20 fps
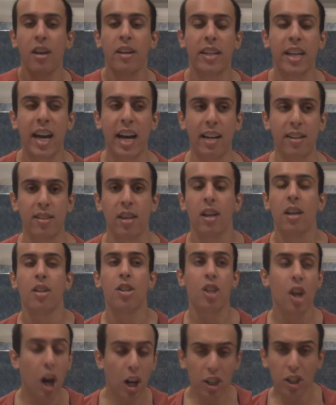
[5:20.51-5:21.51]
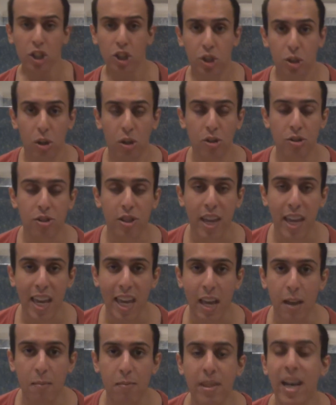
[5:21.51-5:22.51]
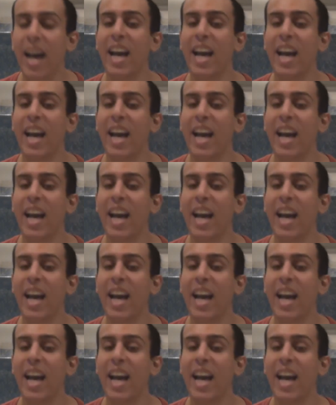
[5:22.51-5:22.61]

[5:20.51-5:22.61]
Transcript: Guys, the other Souls games,